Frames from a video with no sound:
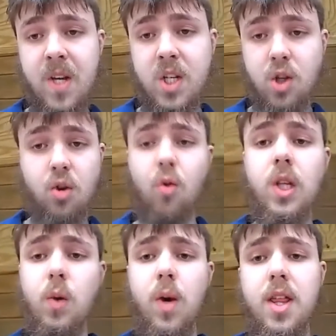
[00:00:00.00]
So the
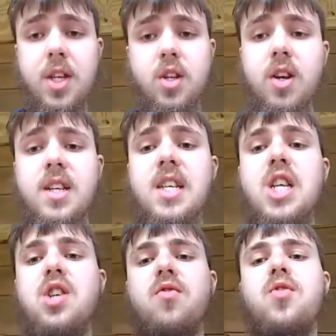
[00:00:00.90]
only way that's going to
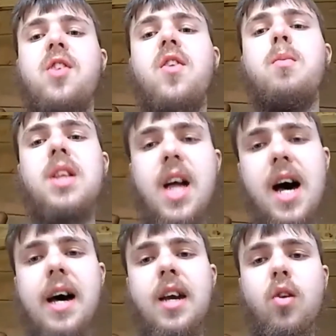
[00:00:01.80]
set you free from a
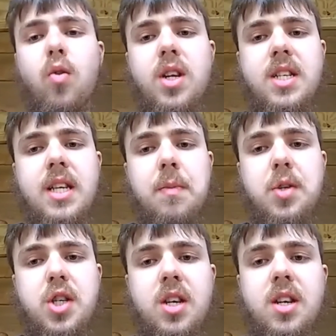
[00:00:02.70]
lie or
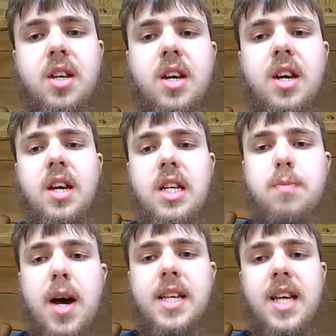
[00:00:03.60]
deception is
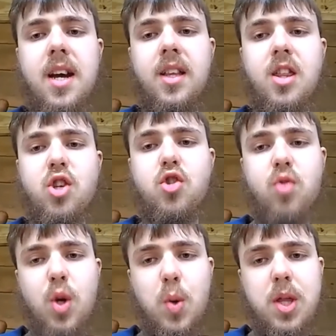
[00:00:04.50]
by telling the
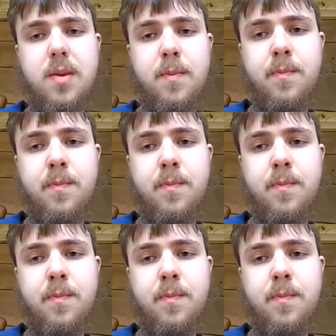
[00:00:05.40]
truth.